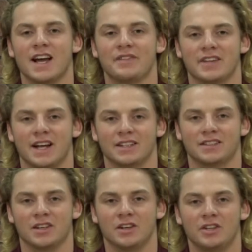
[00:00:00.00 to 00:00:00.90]
at the Ad
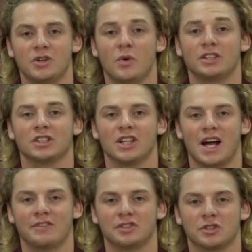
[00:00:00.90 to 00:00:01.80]
Center. You can watch a
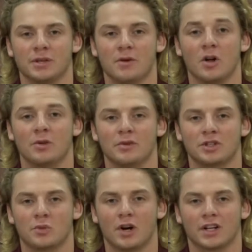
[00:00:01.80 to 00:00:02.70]
live stream on the
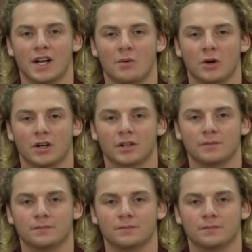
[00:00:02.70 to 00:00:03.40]
Mishawaka Network.